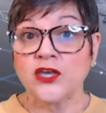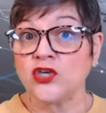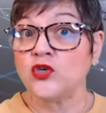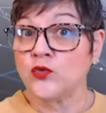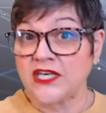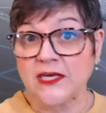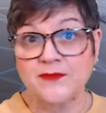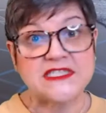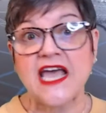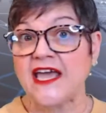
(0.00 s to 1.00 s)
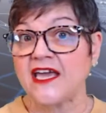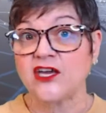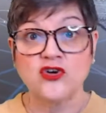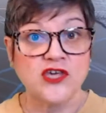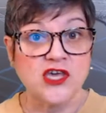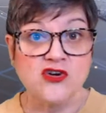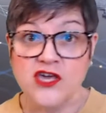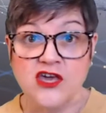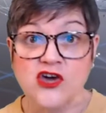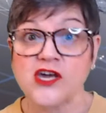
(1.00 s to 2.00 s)
You keep saying cookie,
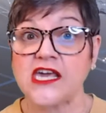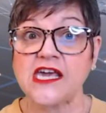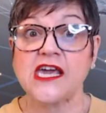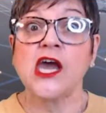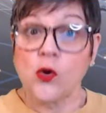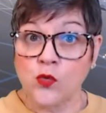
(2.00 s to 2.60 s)
cookie, cookie.